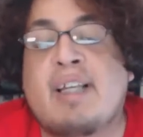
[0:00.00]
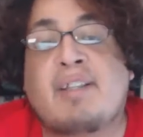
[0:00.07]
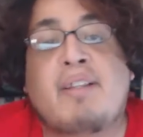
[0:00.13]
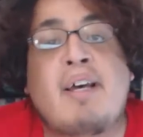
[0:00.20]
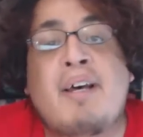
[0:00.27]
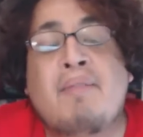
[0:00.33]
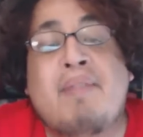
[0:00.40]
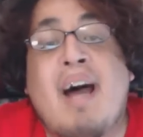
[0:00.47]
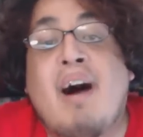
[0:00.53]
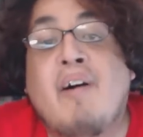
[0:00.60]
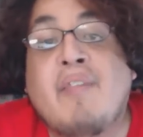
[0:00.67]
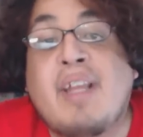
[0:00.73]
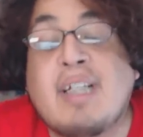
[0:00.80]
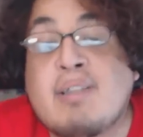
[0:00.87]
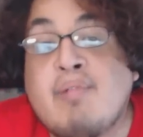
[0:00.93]
And
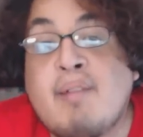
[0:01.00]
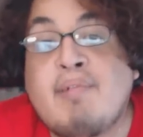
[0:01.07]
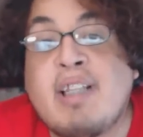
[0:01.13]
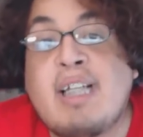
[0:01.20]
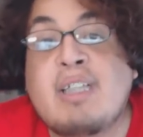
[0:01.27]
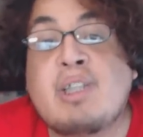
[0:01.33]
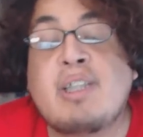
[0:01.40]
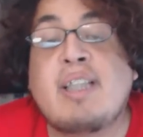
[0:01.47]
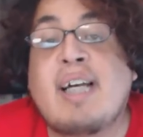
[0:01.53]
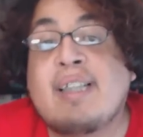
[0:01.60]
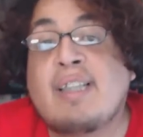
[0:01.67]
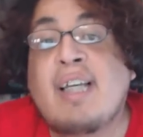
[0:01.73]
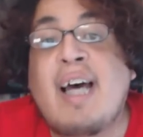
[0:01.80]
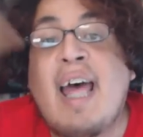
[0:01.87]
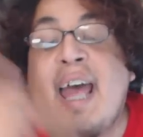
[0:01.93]
now this revelation
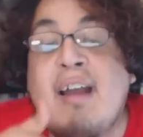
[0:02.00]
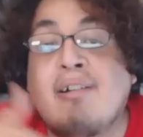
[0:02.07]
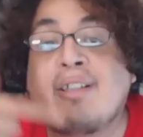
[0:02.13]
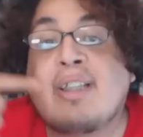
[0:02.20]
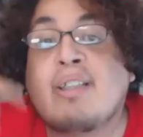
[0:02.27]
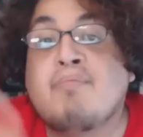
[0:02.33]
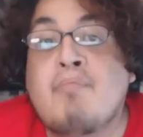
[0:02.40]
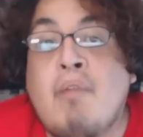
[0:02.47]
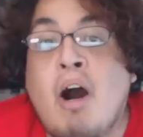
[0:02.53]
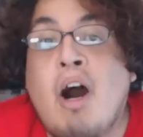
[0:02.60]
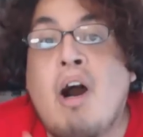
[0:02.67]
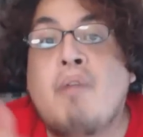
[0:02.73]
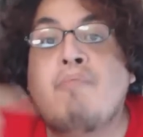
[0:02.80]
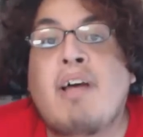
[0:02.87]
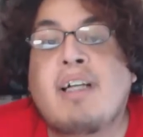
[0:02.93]
that's Erza's
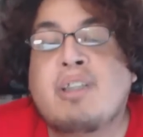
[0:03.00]
mom,